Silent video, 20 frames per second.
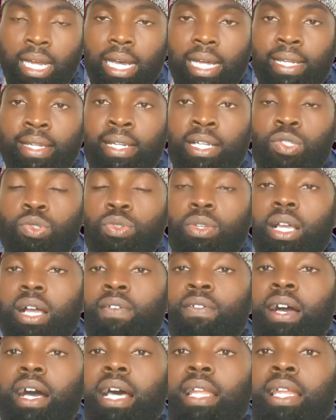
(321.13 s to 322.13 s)
And next we
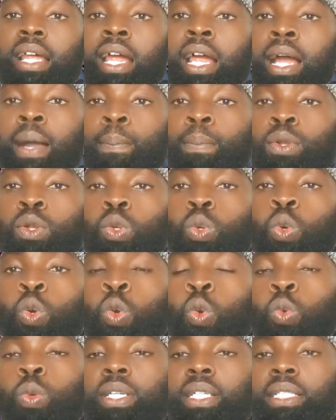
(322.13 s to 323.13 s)
have al-hablu,
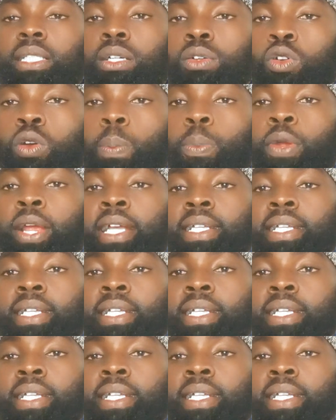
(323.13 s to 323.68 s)
which is the rope.